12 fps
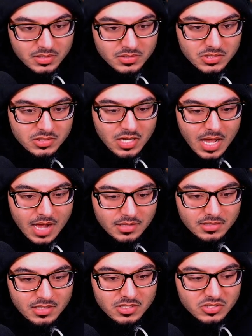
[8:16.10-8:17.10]
is he
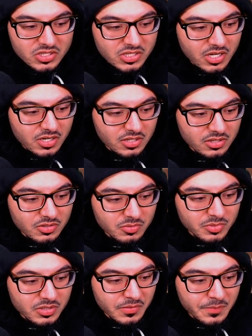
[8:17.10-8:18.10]
acting like Gideon a little
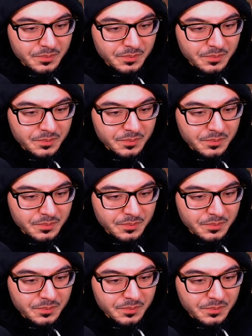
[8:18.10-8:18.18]
bit?